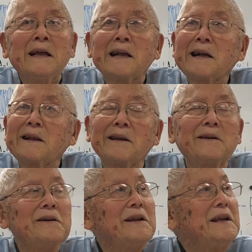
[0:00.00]

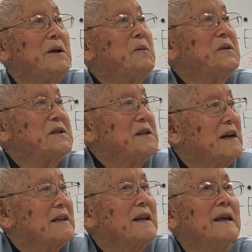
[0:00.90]
Clearly, it was
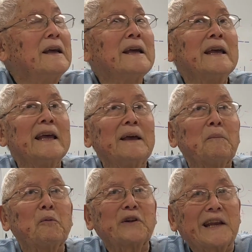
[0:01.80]
not
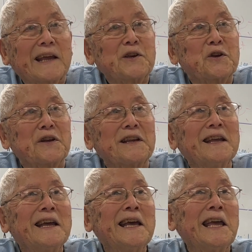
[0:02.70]
protection.
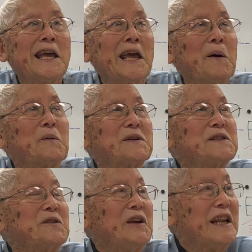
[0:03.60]
It was
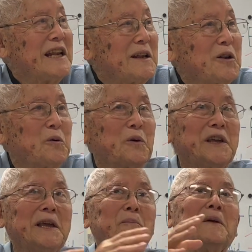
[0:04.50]
to
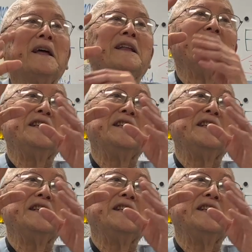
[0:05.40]
keep the